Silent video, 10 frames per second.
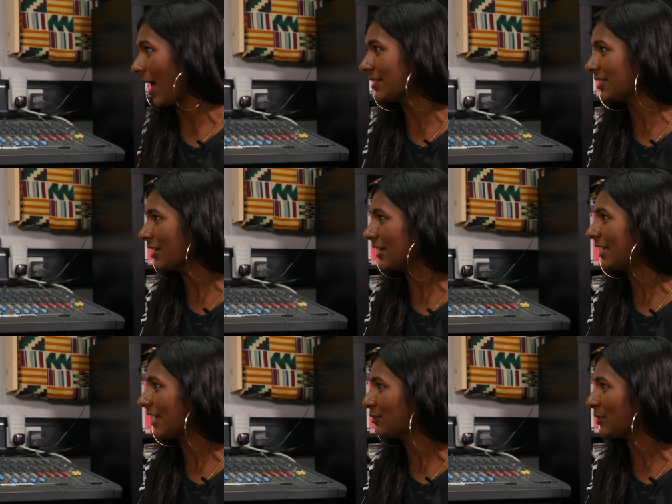and suddenly
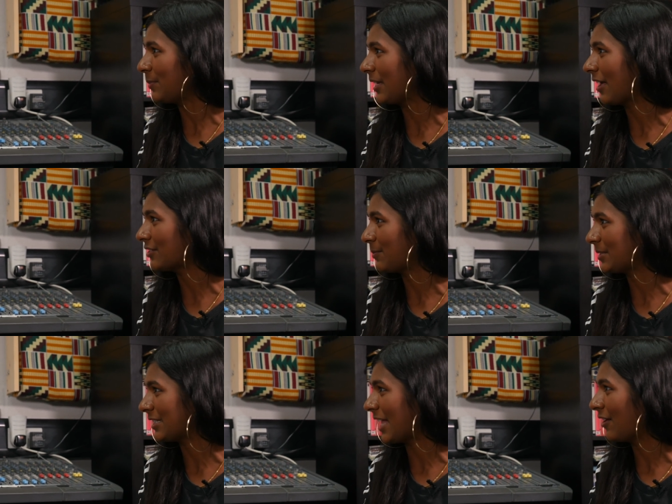Giggs was being held up
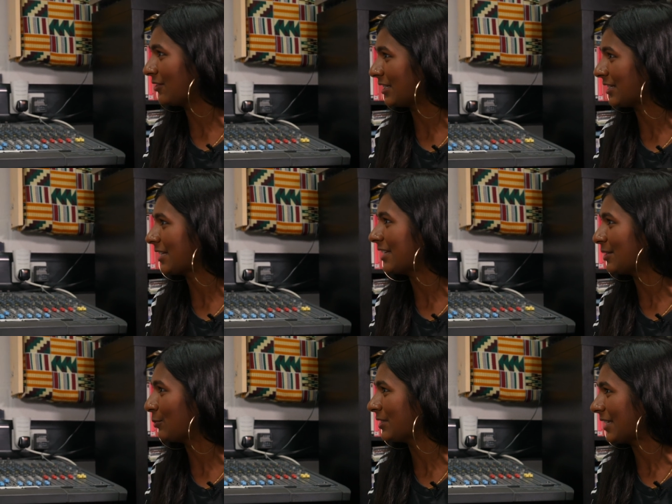as this elder,
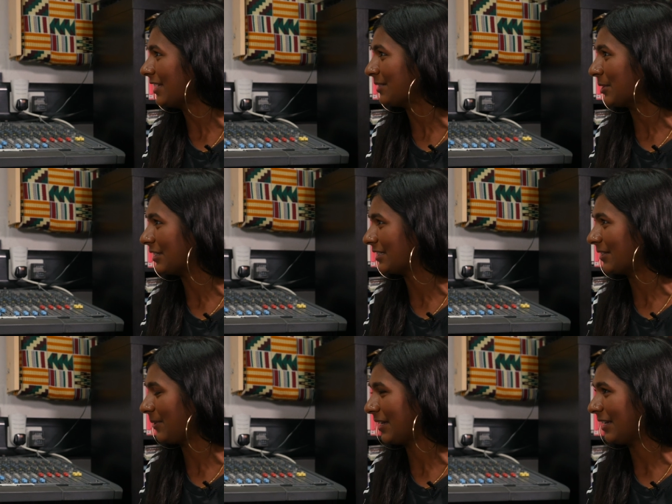sensible statesman, as
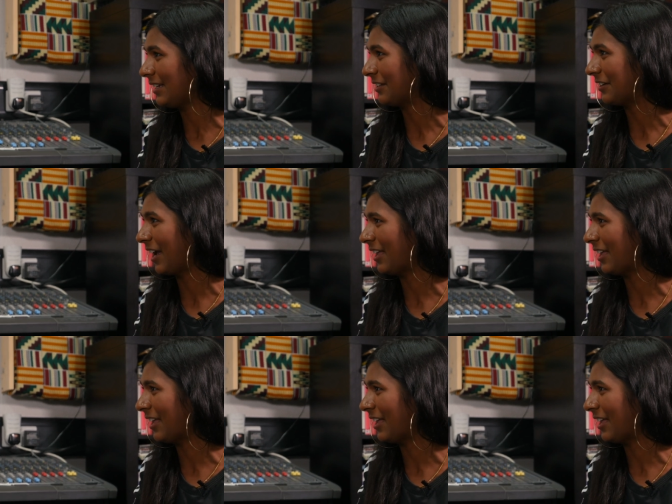if he, you know,